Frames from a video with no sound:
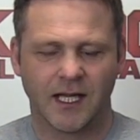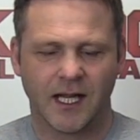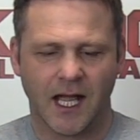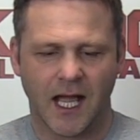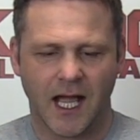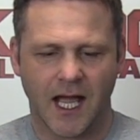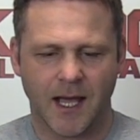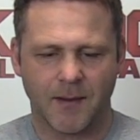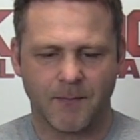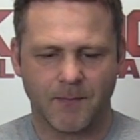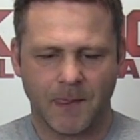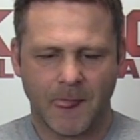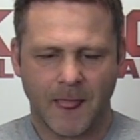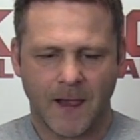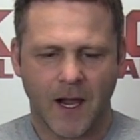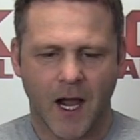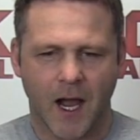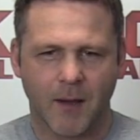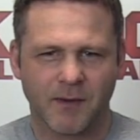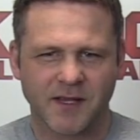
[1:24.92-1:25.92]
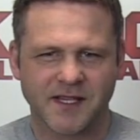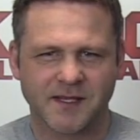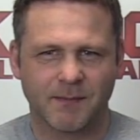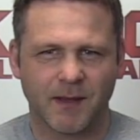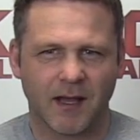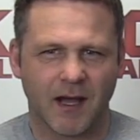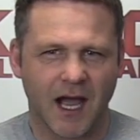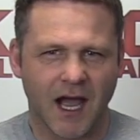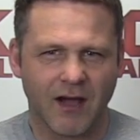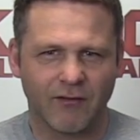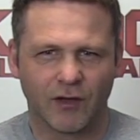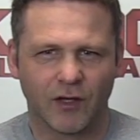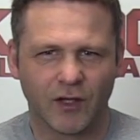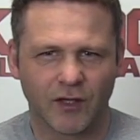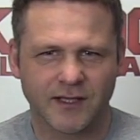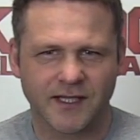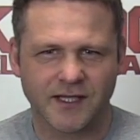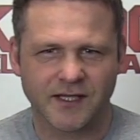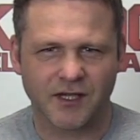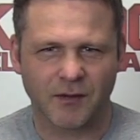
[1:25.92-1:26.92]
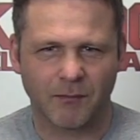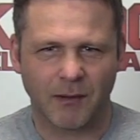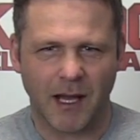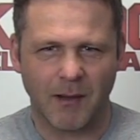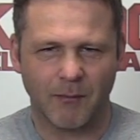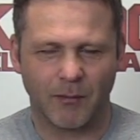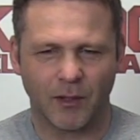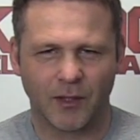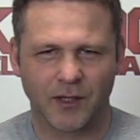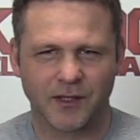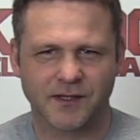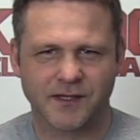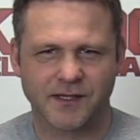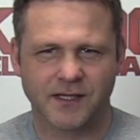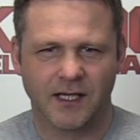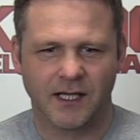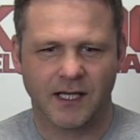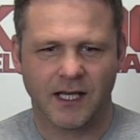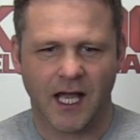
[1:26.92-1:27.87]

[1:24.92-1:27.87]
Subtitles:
I must admit, I haven't looked into the Black Books,